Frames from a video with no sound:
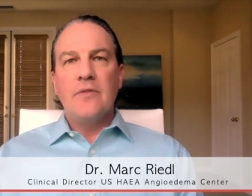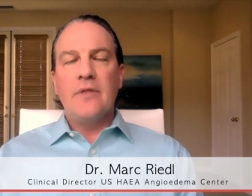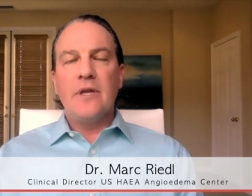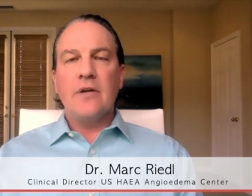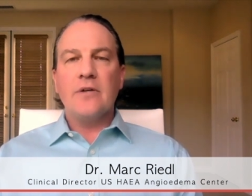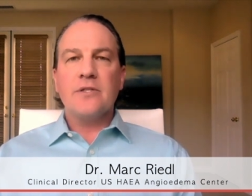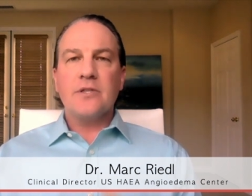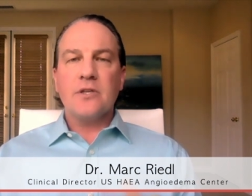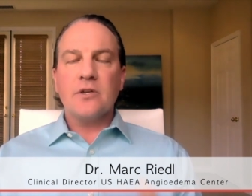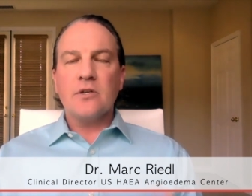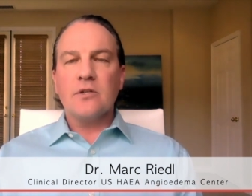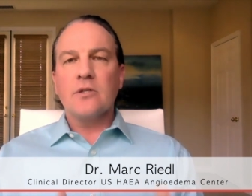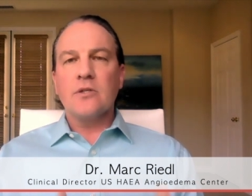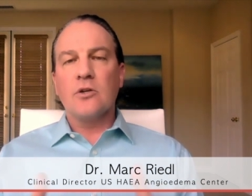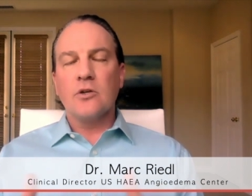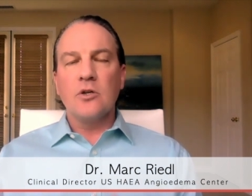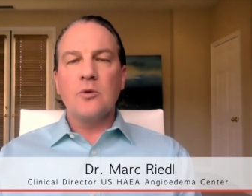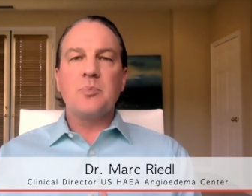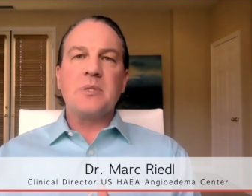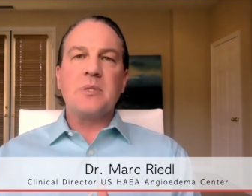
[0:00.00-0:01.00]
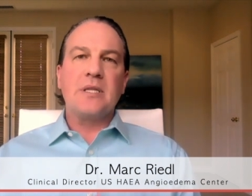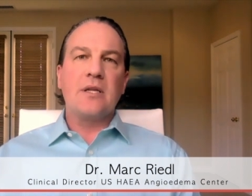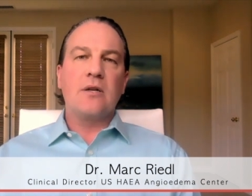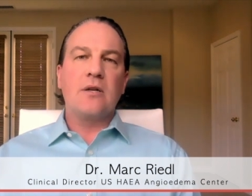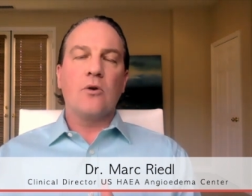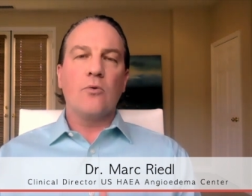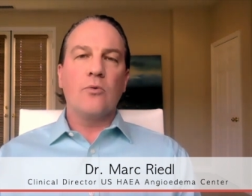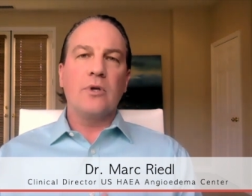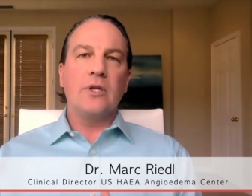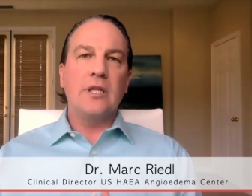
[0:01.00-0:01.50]
there are certain groups
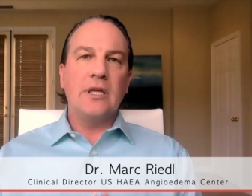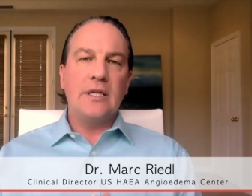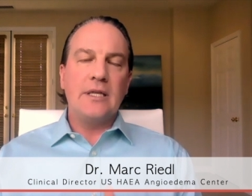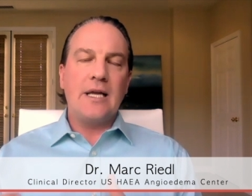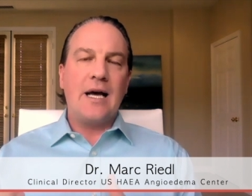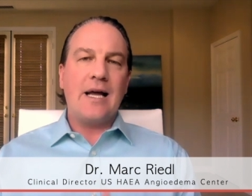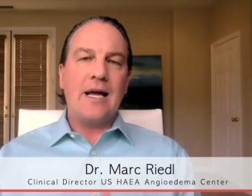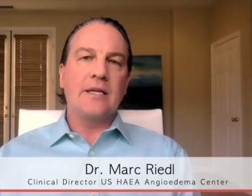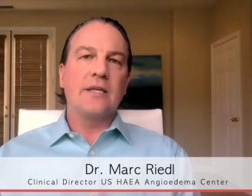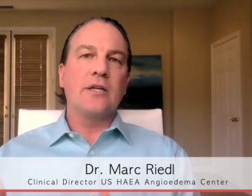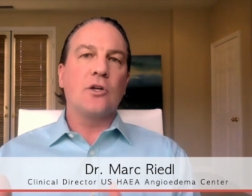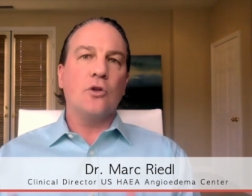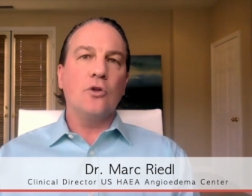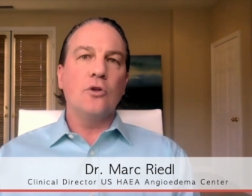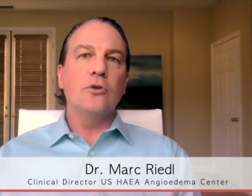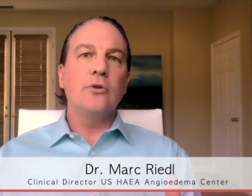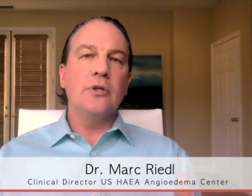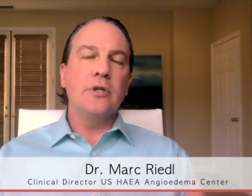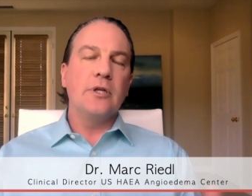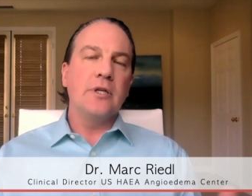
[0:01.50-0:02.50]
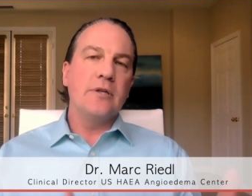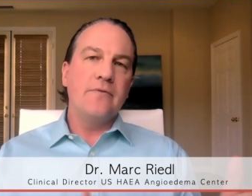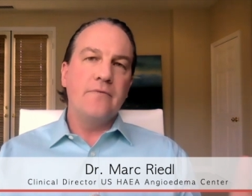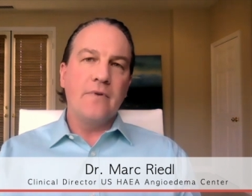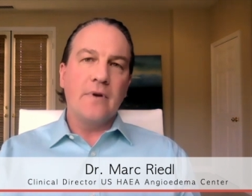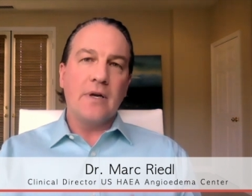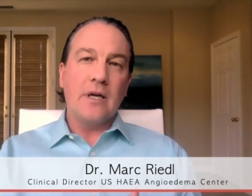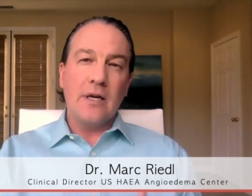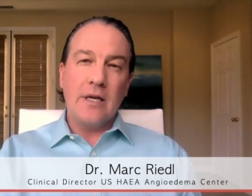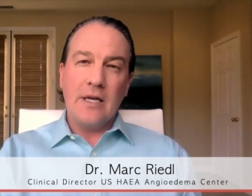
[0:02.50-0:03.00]
that are really not
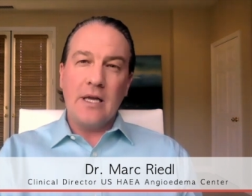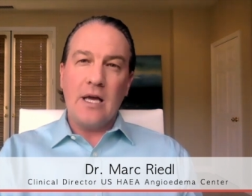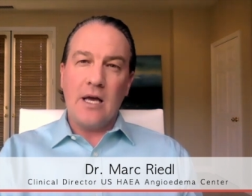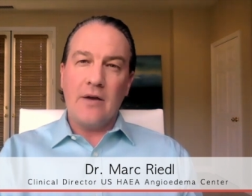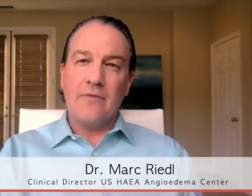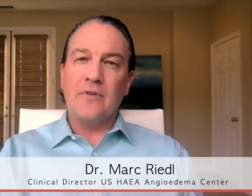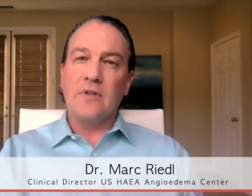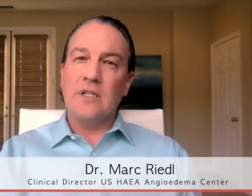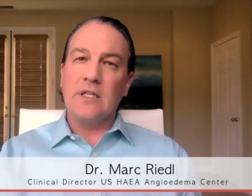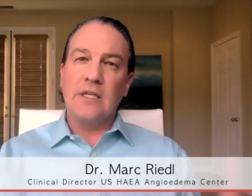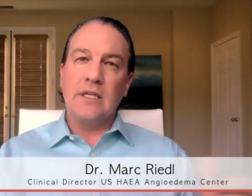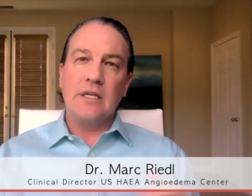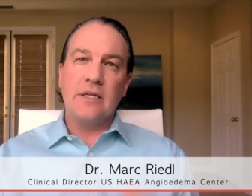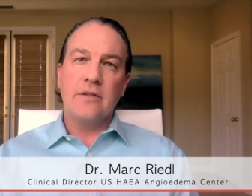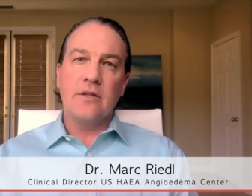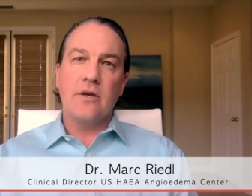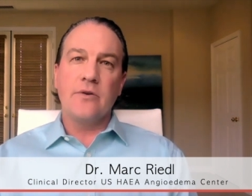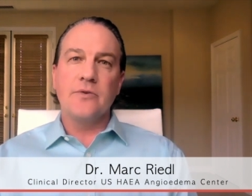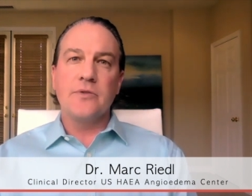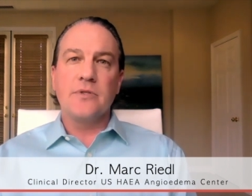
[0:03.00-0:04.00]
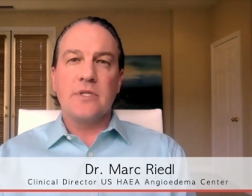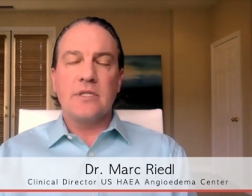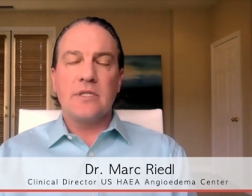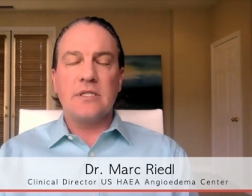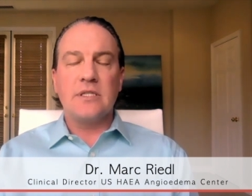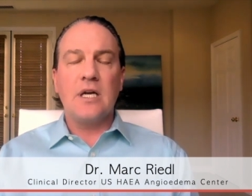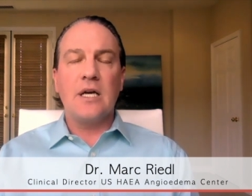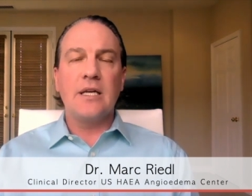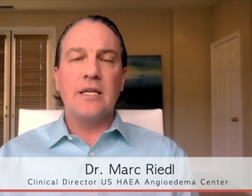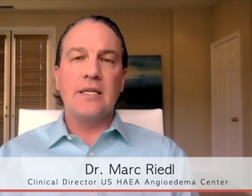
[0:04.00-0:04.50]
included very heavily in those
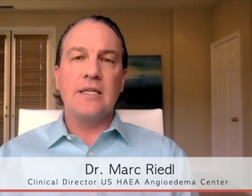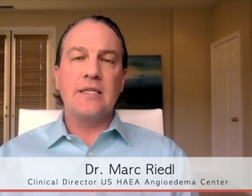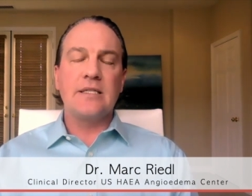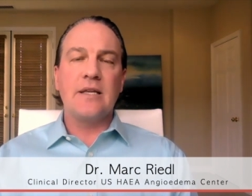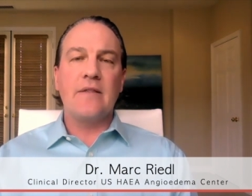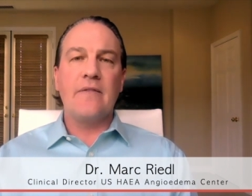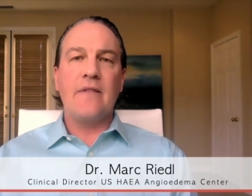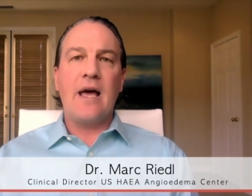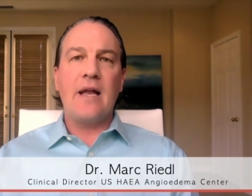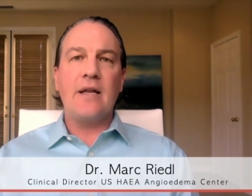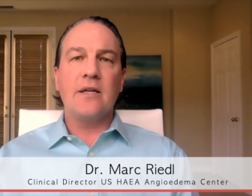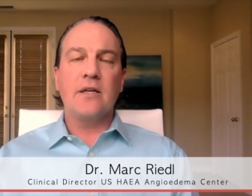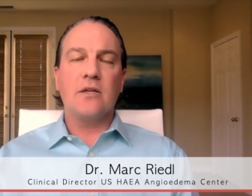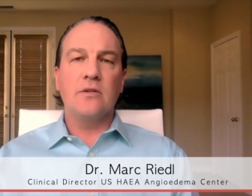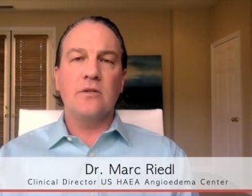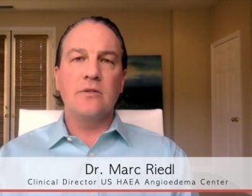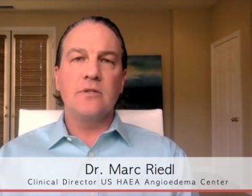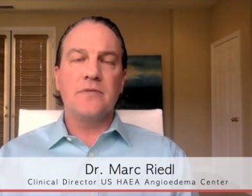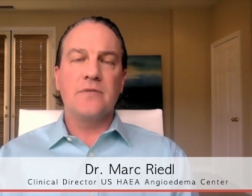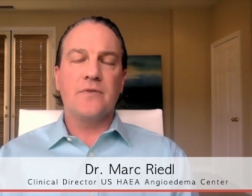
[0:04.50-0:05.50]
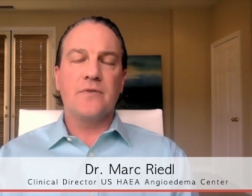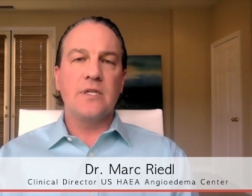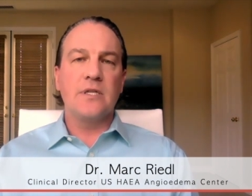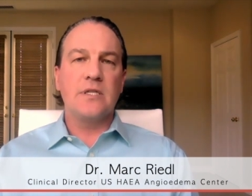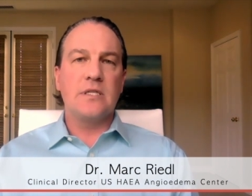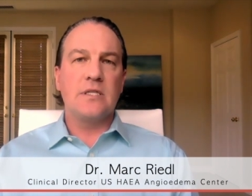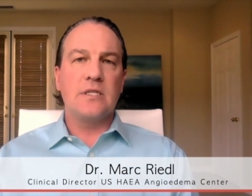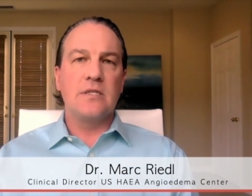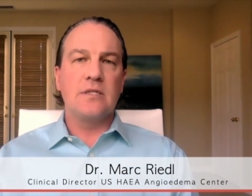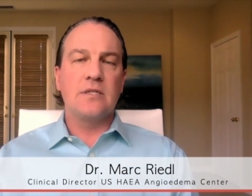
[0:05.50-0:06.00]
studies, and that includes, for
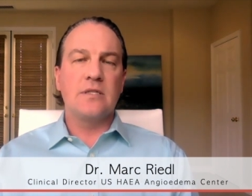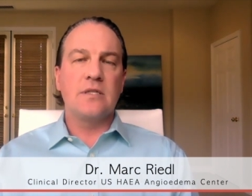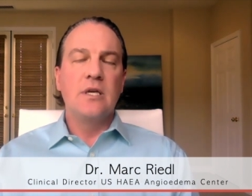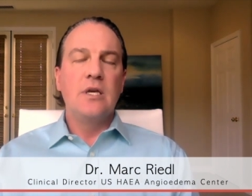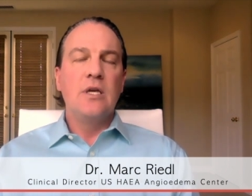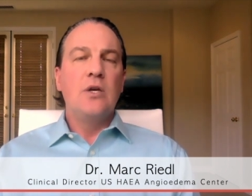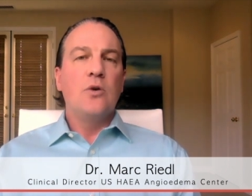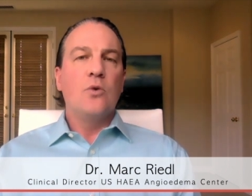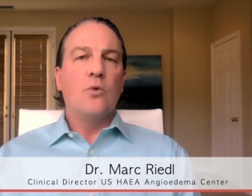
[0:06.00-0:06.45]
instance,